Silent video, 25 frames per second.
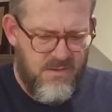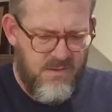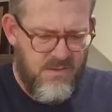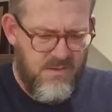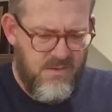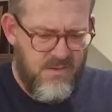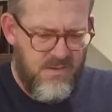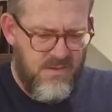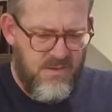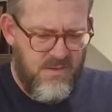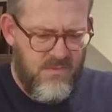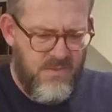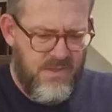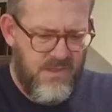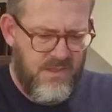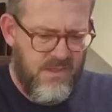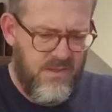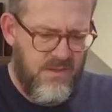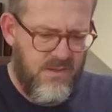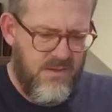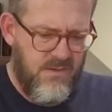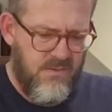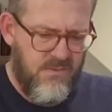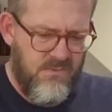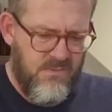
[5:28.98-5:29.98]
There we
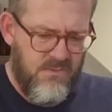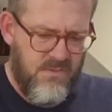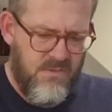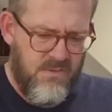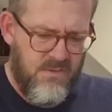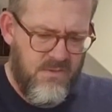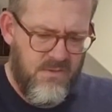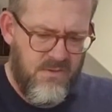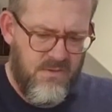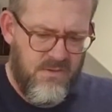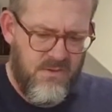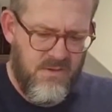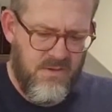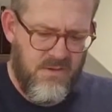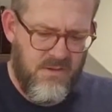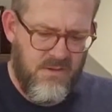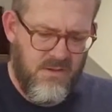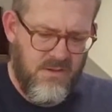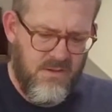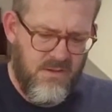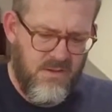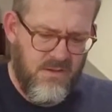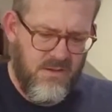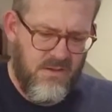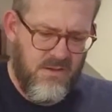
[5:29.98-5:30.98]
go.
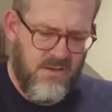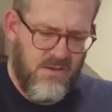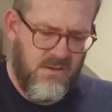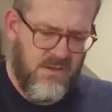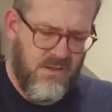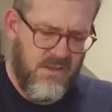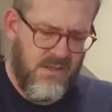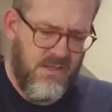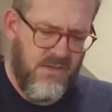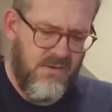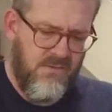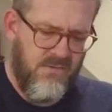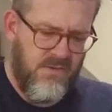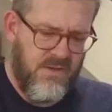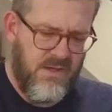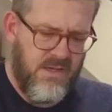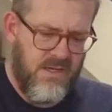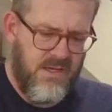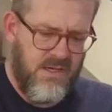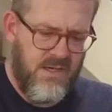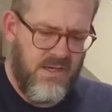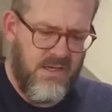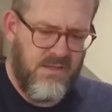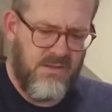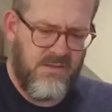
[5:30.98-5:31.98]
Add
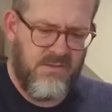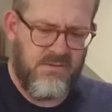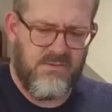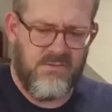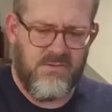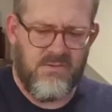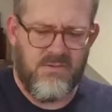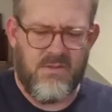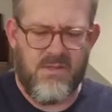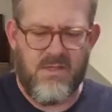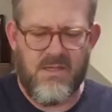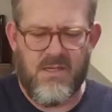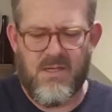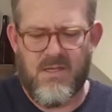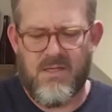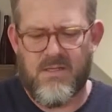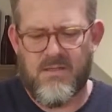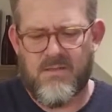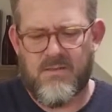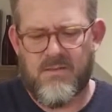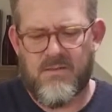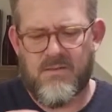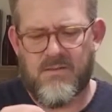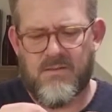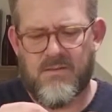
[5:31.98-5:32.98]
that, do that.
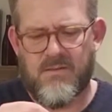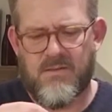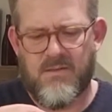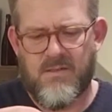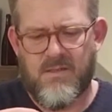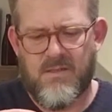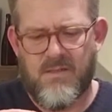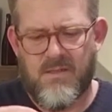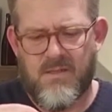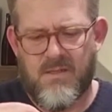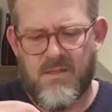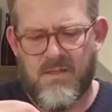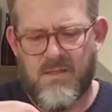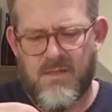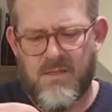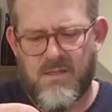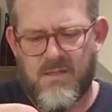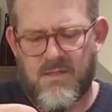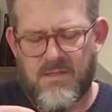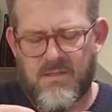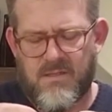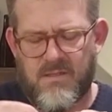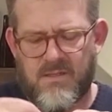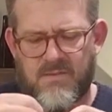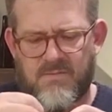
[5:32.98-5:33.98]

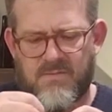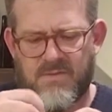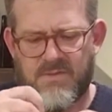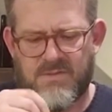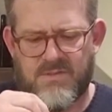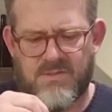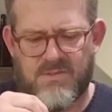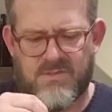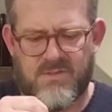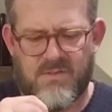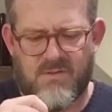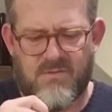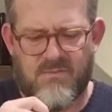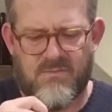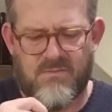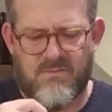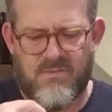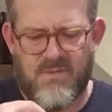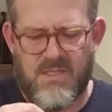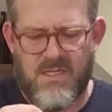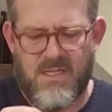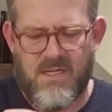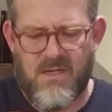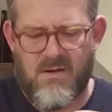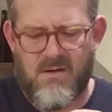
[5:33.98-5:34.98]
Give it just a
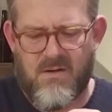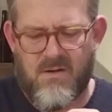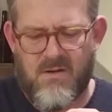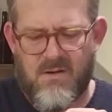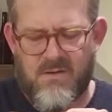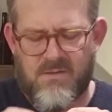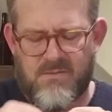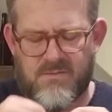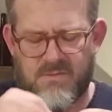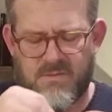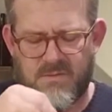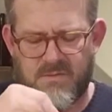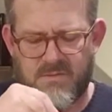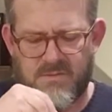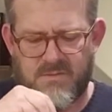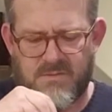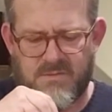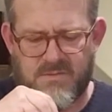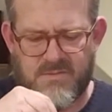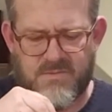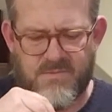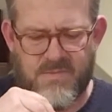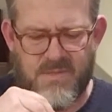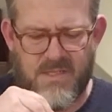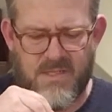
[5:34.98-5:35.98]
really hard
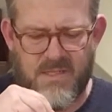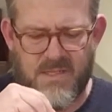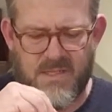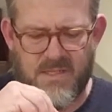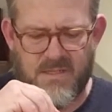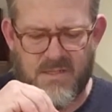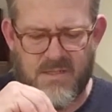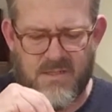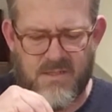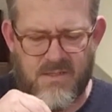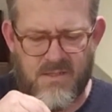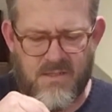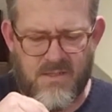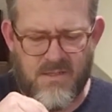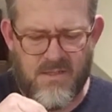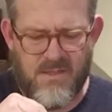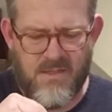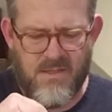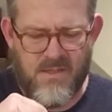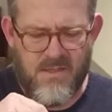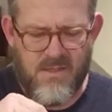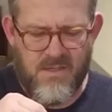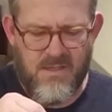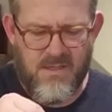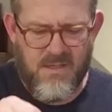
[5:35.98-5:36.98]
spin,
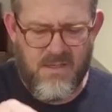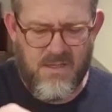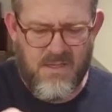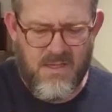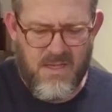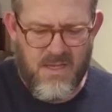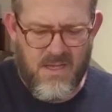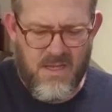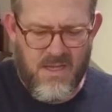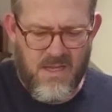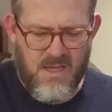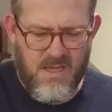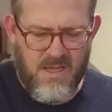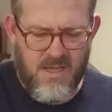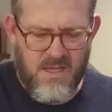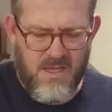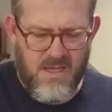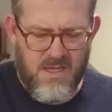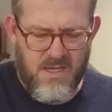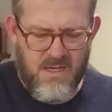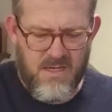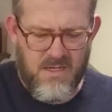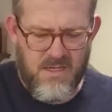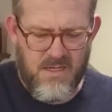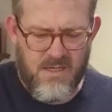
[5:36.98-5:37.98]

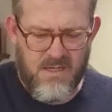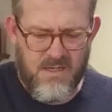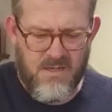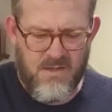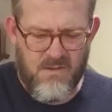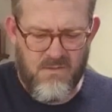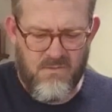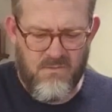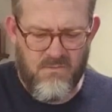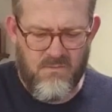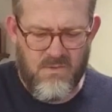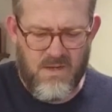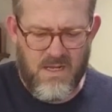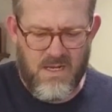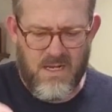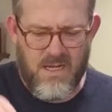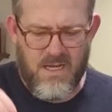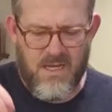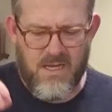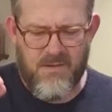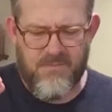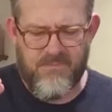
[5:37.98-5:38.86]
and voila.